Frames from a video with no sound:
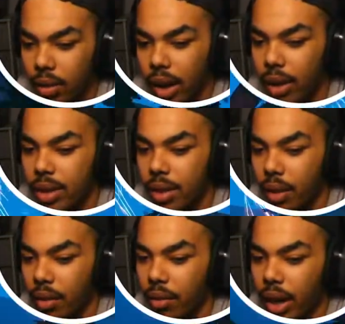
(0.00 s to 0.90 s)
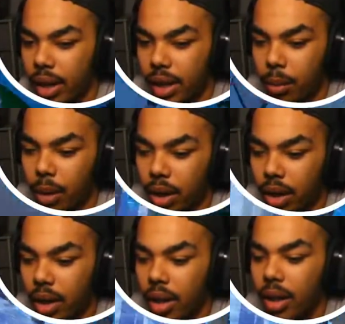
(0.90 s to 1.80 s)
I decide, okay, I can probably
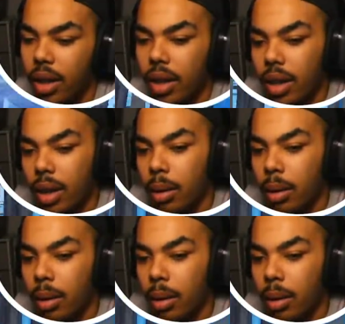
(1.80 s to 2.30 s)
take this fight here.